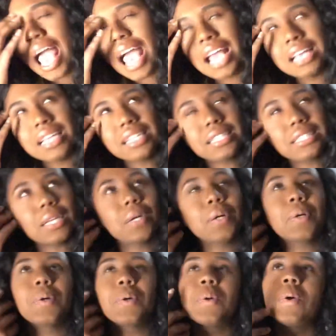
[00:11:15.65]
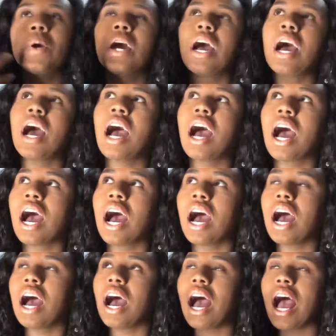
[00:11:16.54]
And so
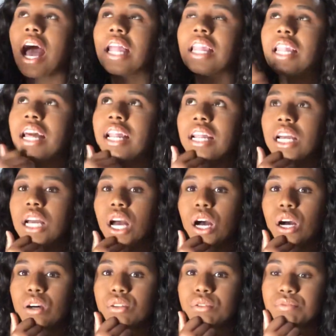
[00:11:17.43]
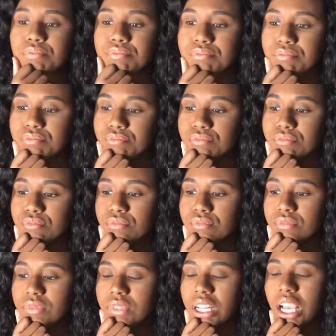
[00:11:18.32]
I let it go
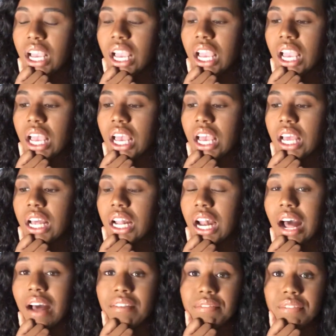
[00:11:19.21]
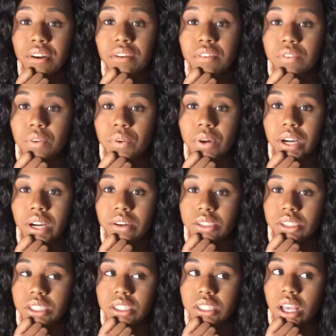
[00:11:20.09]
and I fell for it. I
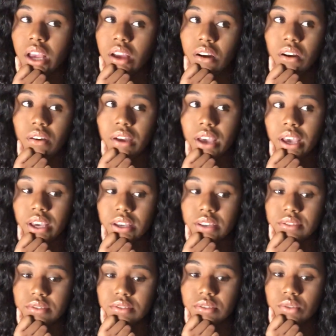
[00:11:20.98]
was just like, okay.